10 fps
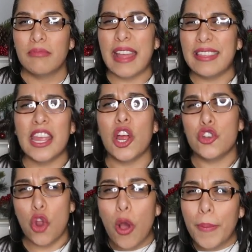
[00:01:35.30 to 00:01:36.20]
I think,
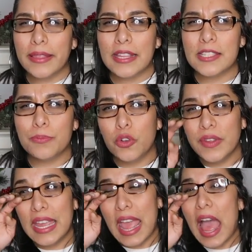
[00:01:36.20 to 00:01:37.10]
know about this
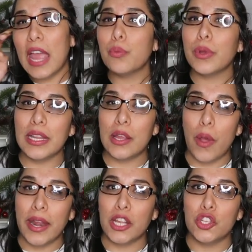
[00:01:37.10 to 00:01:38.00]
movie. I really
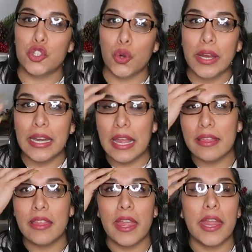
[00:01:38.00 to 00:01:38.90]
quite enjoyed
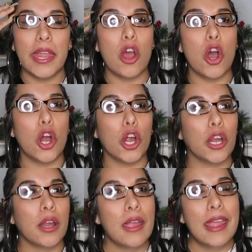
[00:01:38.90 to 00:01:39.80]
it.
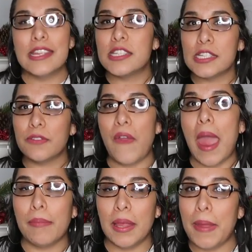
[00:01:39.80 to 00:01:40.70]
It's just a
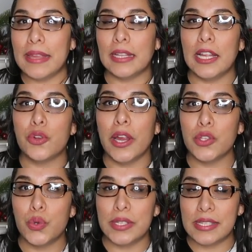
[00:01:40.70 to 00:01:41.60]
family basically
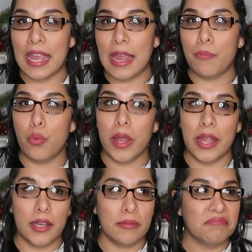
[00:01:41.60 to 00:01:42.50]
trying to escape
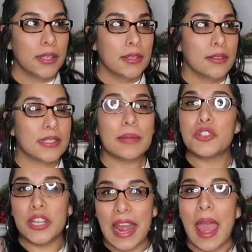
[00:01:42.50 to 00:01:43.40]
when some
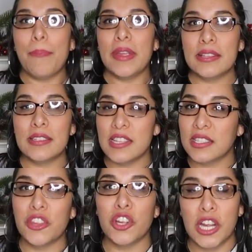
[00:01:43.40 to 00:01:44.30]
shit happens in
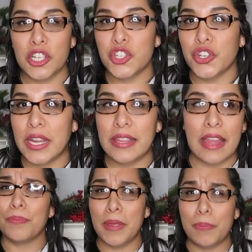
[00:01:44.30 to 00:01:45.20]
this other country
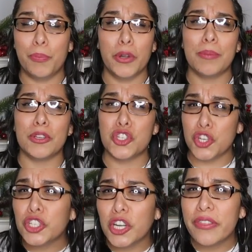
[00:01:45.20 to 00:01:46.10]
that the people pretty much
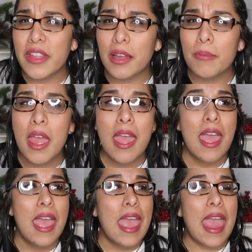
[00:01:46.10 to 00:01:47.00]
turn on them.
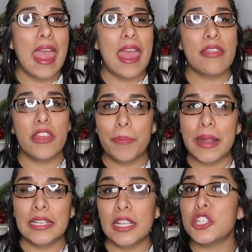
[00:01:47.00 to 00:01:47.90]
And they're
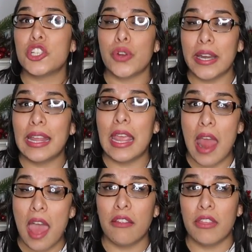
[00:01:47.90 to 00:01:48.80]
basically just trying to
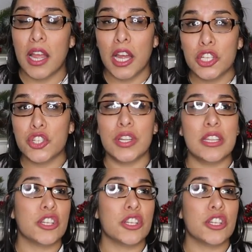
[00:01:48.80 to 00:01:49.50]
get out of the country.